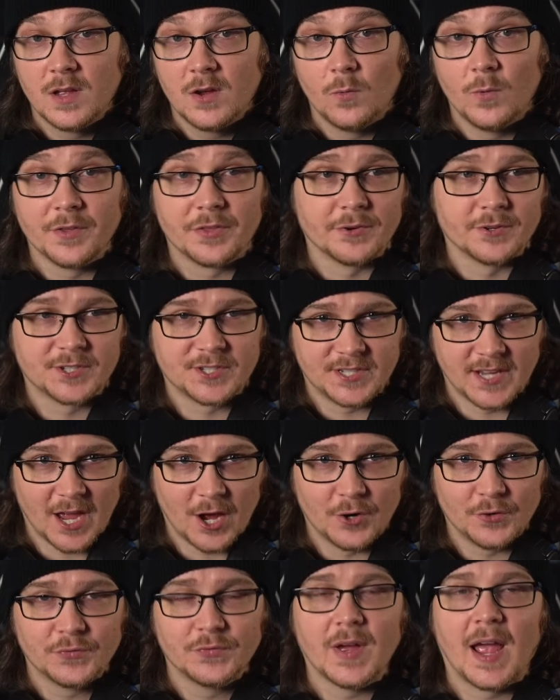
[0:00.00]
with
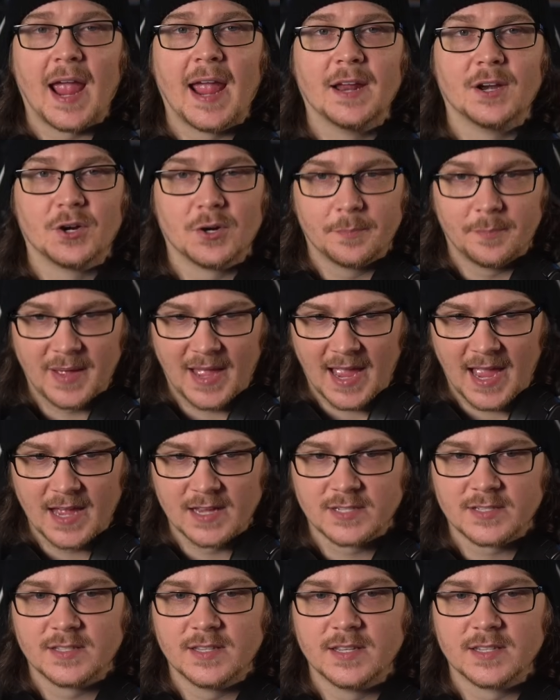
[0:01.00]
herself and her
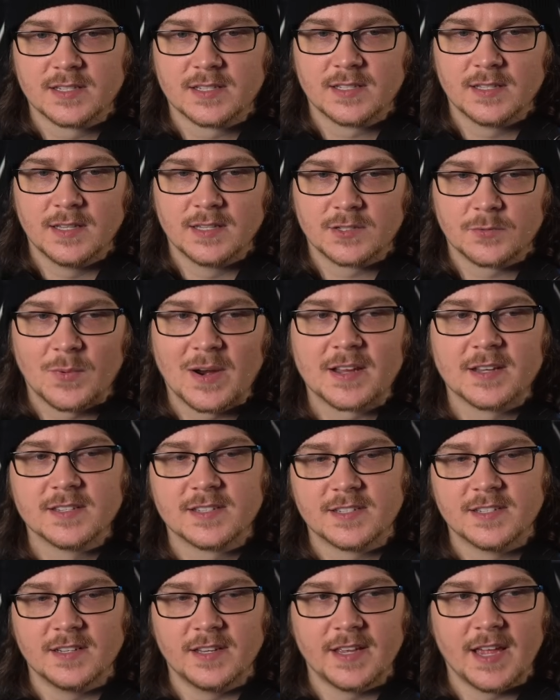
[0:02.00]
past, this
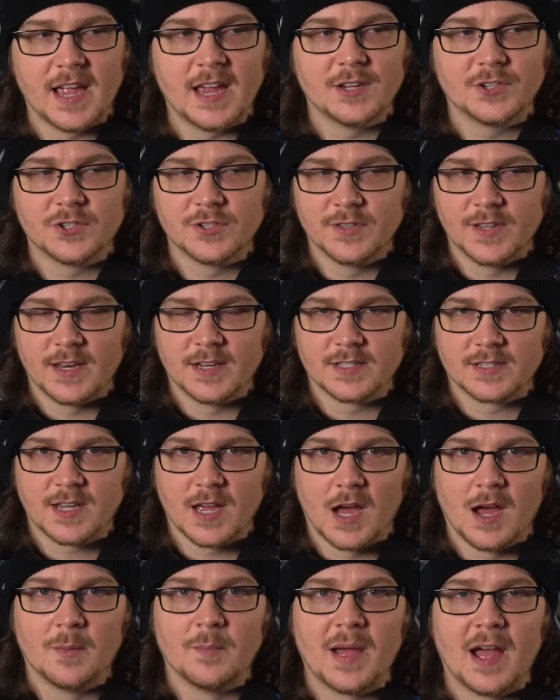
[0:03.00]
reconciliation that has
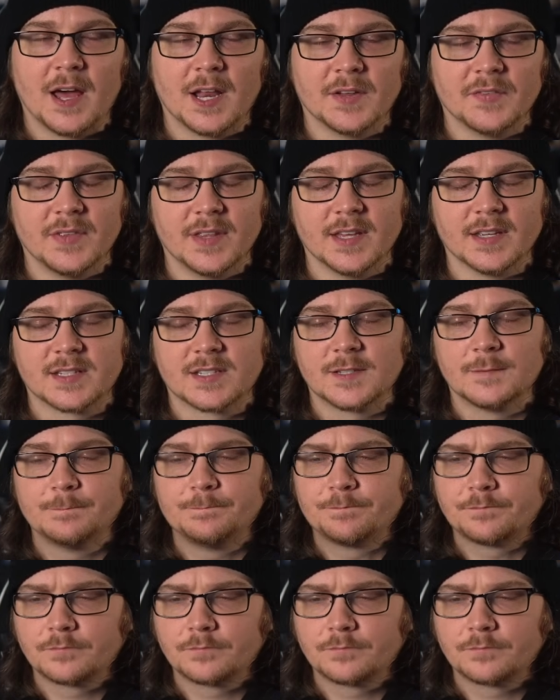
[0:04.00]
come out of this.